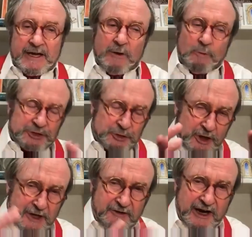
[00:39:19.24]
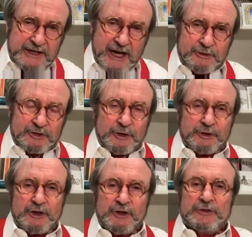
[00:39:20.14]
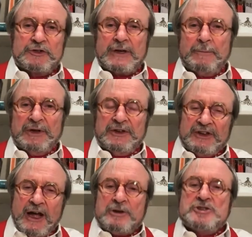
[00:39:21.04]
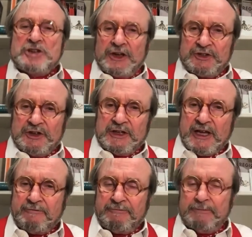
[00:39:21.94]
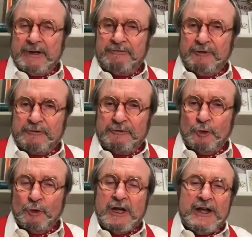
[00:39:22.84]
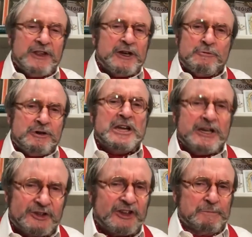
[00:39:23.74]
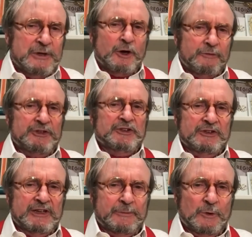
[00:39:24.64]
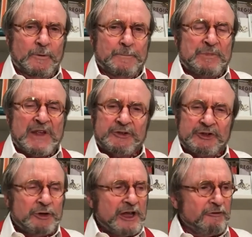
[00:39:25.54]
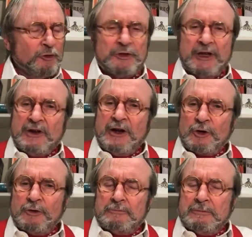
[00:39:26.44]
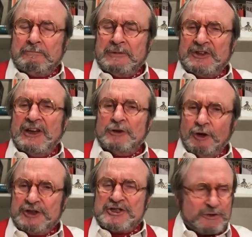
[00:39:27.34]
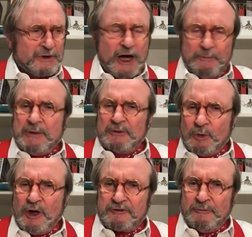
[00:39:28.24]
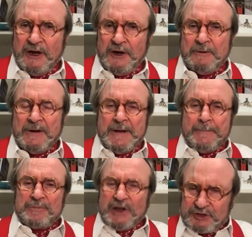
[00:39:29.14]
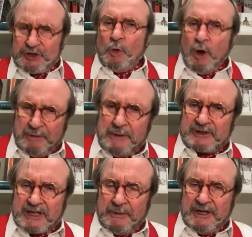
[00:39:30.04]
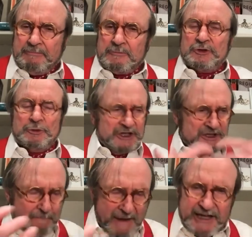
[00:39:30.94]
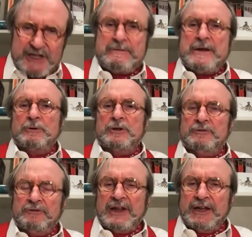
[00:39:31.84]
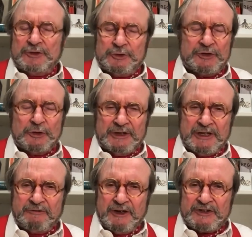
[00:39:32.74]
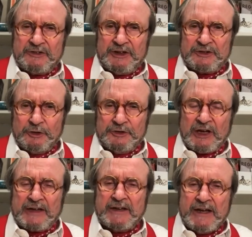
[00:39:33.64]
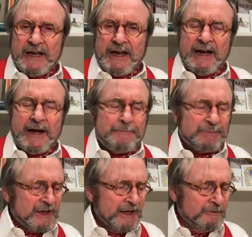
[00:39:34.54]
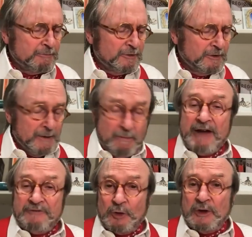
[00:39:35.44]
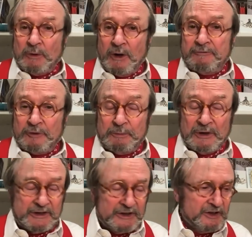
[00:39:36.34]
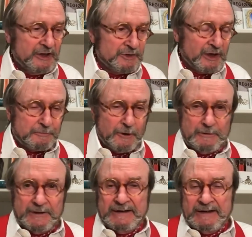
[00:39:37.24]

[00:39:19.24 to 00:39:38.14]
what you're going to find now is a lot of those companies now adjusting their uh, footfall. They don't need such big offices anymore. So therefore, they've now got the technology to allow people to work from home. They still want people to come in because you need to manage people. And for that, you still need face-to-face contact, um, uh, in my view anyway, if you're building teams up properly.